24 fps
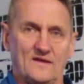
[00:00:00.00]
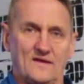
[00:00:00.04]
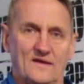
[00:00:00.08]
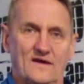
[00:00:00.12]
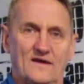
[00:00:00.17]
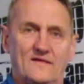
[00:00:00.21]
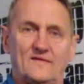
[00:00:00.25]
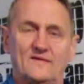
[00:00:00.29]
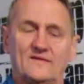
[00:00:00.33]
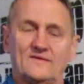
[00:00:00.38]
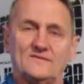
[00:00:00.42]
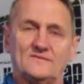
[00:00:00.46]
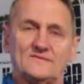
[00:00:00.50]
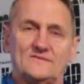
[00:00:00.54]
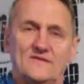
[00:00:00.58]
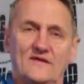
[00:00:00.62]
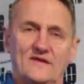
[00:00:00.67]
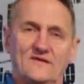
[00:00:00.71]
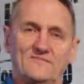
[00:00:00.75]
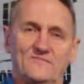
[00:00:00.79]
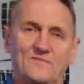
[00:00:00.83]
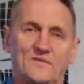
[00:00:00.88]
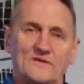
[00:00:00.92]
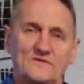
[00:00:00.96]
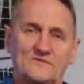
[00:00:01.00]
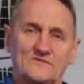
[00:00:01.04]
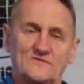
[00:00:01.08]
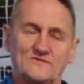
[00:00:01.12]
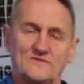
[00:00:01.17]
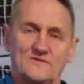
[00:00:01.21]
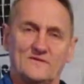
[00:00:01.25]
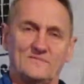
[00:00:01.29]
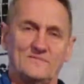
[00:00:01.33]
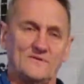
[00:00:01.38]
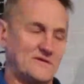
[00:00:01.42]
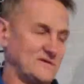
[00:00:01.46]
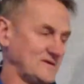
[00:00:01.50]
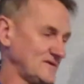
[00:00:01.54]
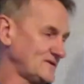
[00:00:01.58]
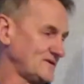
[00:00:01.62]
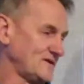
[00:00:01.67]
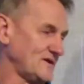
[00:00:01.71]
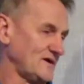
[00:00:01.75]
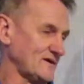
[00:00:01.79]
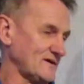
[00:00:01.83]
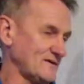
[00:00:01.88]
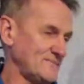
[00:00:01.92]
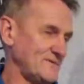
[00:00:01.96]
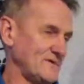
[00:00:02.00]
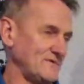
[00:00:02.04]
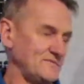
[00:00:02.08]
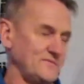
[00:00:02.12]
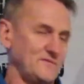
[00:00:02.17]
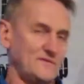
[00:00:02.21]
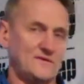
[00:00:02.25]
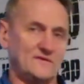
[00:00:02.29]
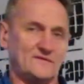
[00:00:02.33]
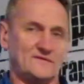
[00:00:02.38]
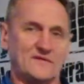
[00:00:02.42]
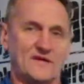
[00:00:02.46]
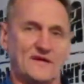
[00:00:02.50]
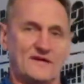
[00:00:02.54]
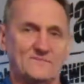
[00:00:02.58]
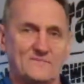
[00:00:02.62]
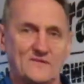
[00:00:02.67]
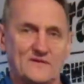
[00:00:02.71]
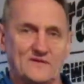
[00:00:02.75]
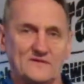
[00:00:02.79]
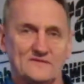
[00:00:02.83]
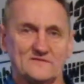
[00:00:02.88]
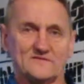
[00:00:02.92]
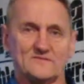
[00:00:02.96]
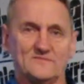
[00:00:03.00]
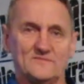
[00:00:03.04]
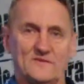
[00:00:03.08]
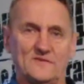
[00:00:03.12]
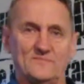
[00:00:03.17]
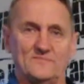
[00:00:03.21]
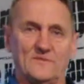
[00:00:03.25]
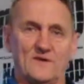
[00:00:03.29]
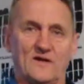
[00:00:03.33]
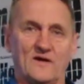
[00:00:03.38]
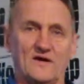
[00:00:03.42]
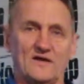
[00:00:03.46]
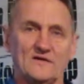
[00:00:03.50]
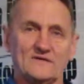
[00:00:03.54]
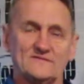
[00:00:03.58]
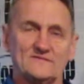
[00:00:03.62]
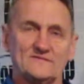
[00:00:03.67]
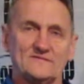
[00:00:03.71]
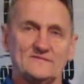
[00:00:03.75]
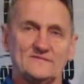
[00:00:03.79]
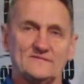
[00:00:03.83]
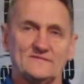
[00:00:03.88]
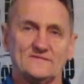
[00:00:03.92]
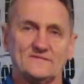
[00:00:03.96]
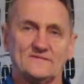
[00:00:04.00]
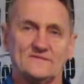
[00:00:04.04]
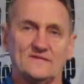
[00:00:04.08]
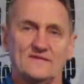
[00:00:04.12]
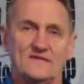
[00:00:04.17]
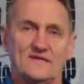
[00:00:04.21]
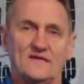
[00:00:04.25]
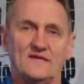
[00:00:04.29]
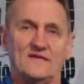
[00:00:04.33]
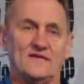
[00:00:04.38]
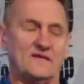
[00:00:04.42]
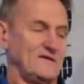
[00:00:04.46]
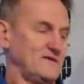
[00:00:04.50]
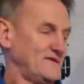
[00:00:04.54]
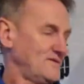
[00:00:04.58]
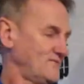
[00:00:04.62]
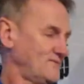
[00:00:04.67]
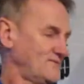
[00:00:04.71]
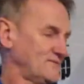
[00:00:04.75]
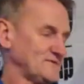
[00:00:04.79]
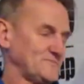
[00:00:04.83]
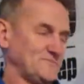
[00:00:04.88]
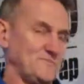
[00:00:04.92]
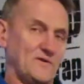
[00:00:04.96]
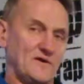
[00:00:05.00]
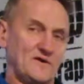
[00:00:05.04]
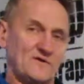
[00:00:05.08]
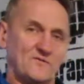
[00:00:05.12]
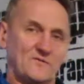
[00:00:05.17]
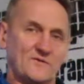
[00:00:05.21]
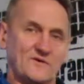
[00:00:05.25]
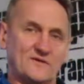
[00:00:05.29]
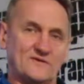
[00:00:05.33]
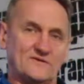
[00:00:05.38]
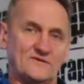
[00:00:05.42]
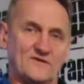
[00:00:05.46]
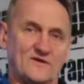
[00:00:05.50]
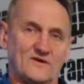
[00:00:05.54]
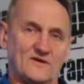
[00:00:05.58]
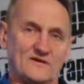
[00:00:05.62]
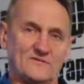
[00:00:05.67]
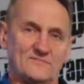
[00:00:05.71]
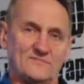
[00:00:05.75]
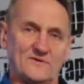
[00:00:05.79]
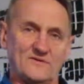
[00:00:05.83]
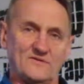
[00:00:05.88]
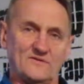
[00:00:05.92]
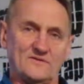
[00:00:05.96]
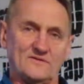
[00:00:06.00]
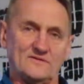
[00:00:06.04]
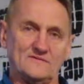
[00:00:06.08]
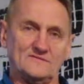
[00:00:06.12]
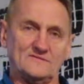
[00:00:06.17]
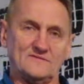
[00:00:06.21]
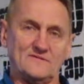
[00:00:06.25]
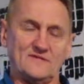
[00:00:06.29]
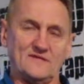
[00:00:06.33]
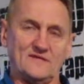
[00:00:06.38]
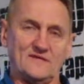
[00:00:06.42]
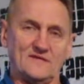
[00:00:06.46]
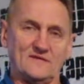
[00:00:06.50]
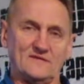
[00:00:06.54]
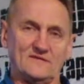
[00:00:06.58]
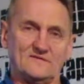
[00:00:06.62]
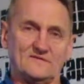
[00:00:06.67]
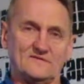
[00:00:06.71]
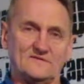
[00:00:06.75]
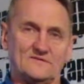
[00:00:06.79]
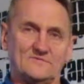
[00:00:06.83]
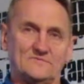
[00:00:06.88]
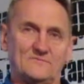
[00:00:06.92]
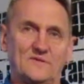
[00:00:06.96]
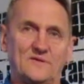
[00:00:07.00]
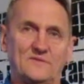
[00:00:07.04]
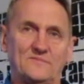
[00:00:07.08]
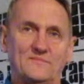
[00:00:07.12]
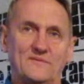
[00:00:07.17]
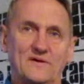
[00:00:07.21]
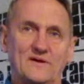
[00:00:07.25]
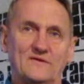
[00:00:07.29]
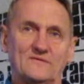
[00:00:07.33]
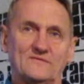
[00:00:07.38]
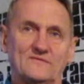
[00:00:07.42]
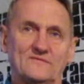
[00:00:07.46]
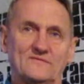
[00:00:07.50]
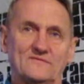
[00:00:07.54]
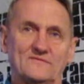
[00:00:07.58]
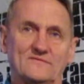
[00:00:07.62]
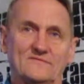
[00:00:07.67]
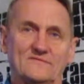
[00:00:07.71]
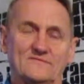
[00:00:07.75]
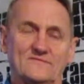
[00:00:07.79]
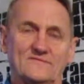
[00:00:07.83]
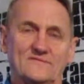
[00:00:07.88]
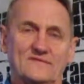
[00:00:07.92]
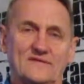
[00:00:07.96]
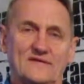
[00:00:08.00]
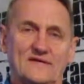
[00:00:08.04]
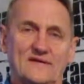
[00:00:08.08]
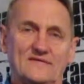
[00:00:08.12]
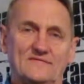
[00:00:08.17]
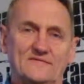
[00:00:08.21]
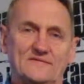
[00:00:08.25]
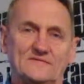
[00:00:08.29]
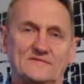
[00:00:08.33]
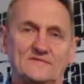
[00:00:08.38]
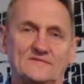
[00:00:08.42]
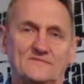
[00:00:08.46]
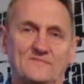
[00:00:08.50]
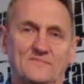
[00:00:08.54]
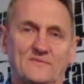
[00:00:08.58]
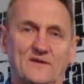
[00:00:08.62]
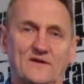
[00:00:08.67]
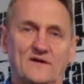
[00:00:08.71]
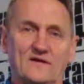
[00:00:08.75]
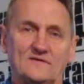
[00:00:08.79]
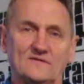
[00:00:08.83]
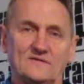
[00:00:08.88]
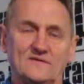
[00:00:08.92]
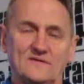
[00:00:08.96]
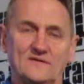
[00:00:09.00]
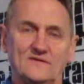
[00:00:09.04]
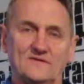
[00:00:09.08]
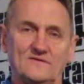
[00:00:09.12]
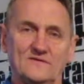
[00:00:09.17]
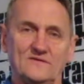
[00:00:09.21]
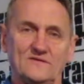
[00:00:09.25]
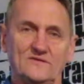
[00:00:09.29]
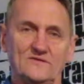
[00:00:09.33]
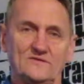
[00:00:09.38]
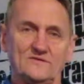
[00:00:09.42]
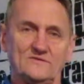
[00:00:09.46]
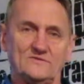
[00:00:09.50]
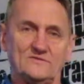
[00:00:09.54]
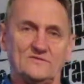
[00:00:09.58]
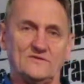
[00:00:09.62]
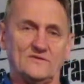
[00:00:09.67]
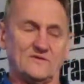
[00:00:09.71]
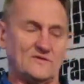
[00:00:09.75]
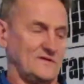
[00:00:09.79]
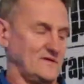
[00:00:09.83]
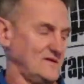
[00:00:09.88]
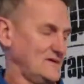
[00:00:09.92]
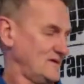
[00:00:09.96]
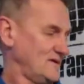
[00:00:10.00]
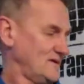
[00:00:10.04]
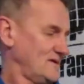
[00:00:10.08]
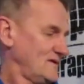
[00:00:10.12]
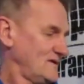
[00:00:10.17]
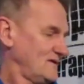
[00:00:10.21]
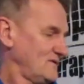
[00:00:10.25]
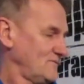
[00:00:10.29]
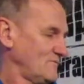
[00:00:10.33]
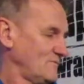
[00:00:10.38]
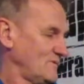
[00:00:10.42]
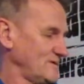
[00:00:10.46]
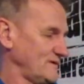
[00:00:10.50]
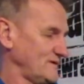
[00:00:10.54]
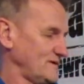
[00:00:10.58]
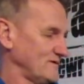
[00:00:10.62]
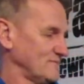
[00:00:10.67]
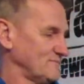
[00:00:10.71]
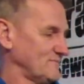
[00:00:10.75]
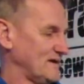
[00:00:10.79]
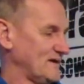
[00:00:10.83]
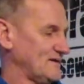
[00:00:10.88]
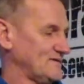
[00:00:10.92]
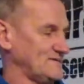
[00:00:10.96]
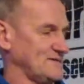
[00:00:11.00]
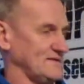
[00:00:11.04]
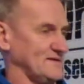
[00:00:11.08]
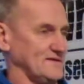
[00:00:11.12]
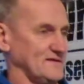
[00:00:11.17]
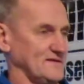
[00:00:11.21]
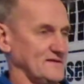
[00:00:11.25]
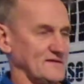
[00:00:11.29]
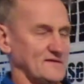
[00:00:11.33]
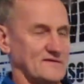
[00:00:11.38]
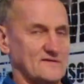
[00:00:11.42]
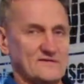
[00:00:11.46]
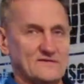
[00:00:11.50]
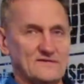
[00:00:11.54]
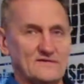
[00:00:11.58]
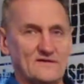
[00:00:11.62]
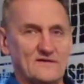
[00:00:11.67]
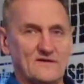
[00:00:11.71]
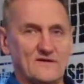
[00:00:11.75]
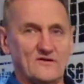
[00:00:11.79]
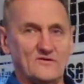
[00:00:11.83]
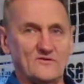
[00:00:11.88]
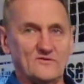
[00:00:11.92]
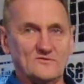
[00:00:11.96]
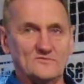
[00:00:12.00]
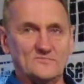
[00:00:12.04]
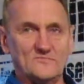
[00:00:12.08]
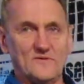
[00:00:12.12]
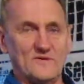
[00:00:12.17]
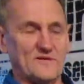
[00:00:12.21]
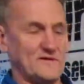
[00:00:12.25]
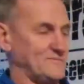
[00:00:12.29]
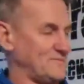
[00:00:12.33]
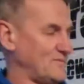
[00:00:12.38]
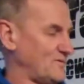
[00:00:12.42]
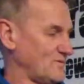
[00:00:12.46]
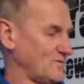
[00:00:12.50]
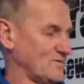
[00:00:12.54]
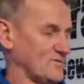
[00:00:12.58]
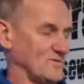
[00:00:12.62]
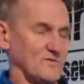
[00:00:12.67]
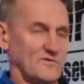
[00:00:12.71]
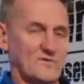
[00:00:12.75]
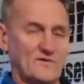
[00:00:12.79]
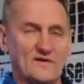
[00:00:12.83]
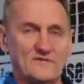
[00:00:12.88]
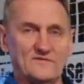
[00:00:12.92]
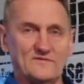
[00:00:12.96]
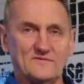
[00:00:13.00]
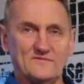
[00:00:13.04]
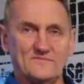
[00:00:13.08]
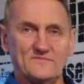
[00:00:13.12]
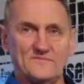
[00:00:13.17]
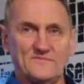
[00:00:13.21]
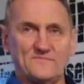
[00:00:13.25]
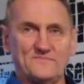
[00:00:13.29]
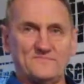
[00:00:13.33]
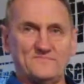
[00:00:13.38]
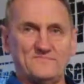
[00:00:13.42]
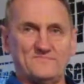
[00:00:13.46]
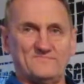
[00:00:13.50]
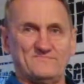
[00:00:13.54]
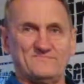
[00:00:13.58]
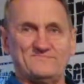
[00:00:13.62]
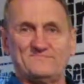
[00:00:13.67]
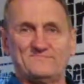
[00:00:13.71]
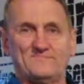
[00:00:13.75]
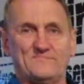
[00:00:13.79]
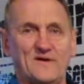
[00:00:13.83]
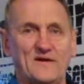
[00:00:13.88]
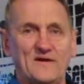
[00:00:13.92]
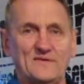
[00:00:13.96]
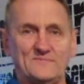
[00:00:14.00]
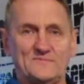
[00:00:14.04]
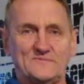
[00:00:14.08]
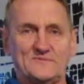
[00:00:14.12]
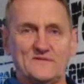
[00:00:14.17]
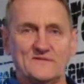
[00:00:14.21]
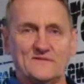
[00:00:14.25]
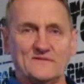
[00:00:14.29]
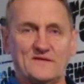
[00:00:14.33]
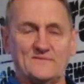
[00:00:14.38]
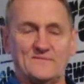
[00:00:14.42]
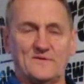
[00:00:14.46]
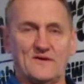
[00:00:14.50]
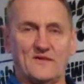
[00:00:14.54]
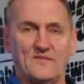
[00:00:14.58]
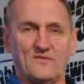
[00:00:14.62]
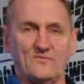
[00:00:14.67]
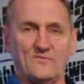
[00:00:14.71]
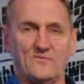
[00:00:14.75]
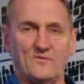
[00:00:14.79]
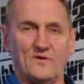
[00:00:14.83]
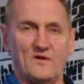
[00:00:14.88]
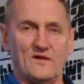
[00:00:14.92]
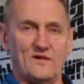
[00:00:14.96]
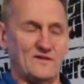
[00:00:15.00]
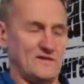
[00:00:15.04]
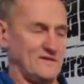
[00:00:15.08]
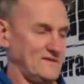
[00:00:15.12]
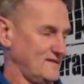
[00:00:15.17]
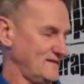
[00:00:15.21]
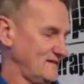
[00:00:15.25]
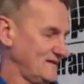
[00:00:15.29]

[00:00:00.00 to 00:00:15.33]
Hi there, it's Dave Bonshor. I'm here to talk about the Tamlyn Xtreme blocks. First block we're going to talk about is the split mount, and this is a block that you'll use when you're mounting a hose bib or other pipes that come out of the wall.